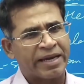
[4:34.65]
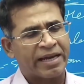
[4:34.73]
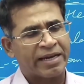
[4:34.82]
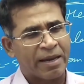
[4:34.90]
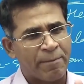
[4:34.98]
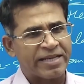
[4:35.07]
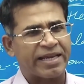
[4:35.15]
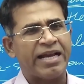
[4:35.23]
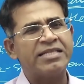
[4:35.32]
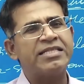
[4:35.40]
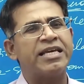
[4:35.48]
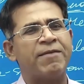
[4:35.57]
temperature, can I
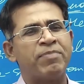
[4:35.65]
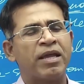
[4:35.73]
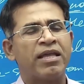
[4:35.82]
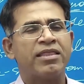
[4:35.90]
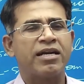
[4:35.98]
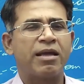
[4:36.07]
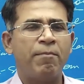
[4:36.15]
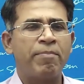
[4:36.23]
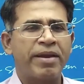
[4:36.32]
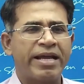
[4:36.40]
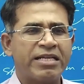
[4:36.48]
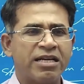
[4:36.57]
say the
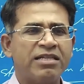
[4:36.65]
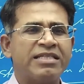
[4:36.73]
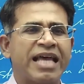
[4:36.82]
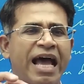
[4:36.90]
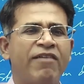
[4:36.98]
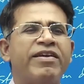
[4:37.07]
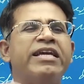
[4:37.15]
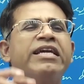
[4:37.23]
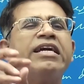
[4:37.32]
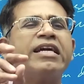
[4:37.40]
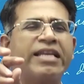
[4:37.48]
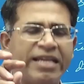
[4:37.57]
temperatures have
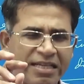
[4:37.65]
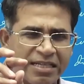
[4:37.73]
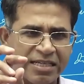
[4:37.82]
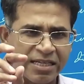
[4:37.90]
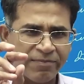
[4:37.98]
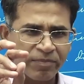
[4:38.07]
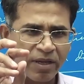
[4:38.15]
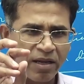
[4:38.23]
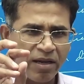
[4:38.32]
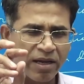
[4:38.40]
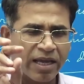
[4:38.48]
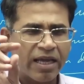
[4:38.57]
increased,
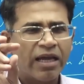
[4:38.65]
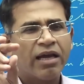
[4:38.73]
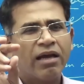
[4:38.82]
okay,